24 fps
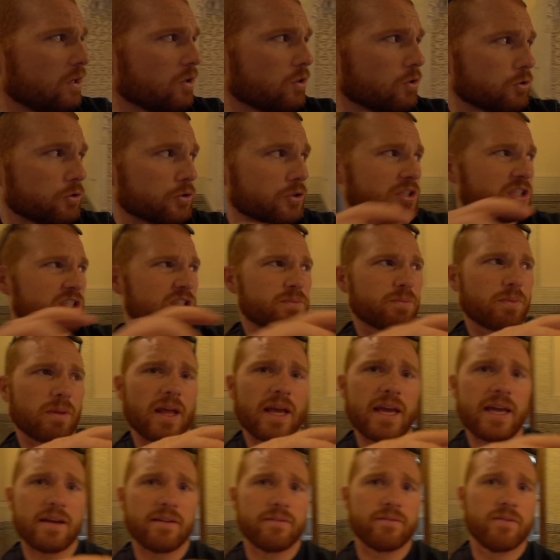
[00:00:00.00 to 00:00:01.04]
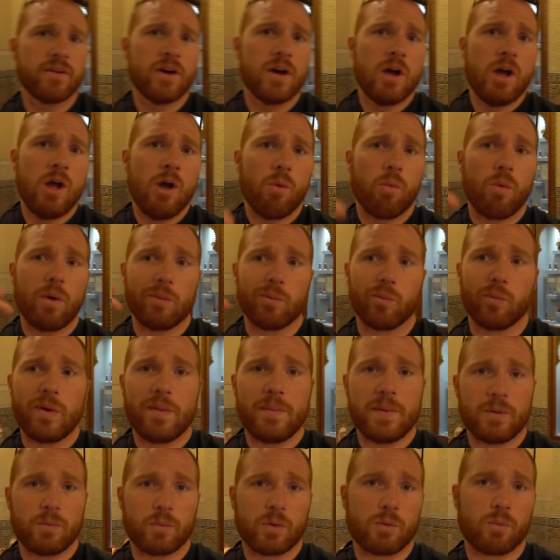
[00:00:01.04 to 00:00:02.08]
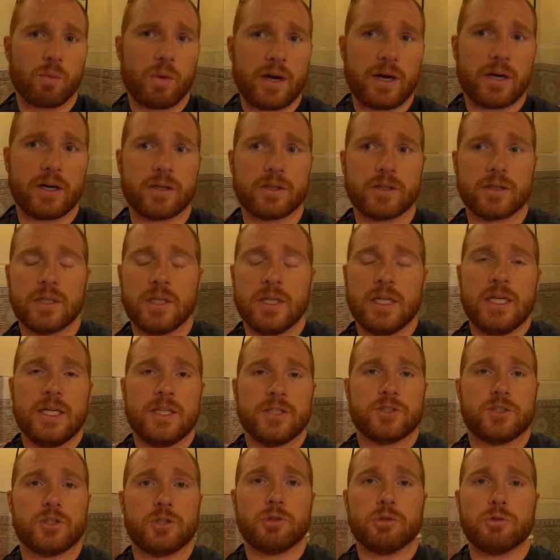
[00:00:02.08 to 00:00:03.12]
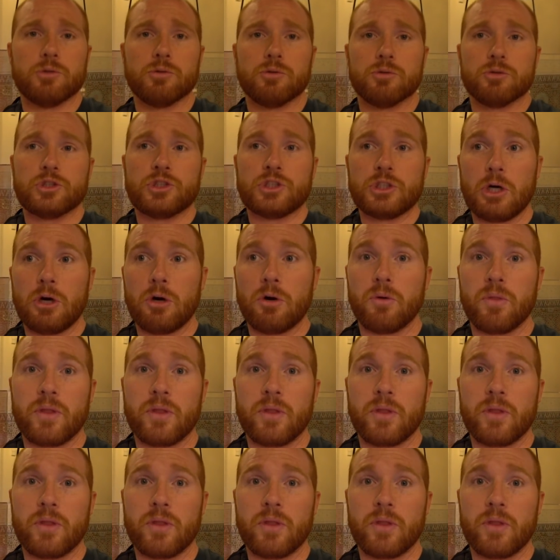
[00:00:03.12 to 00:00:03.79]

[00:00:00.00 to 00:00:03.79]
little display of what women would wear to show